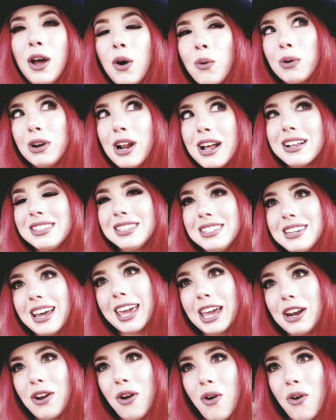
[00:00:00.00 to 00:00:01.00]
We're not
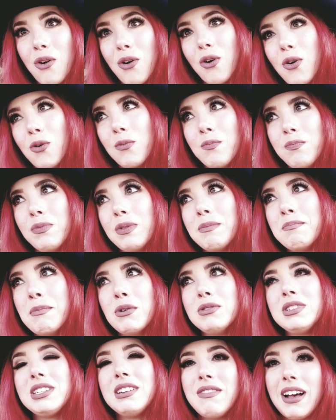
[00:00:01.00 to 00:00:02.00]
stuck at home.
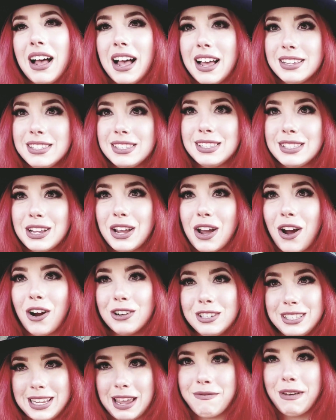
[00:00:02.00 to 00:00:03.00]
Most of us are
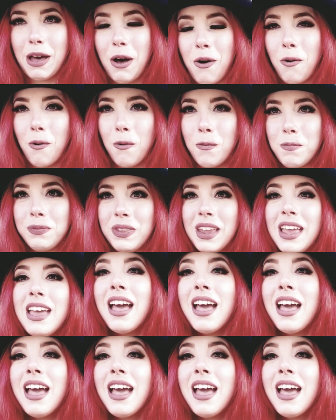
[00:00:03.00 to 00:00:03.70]
safe at home.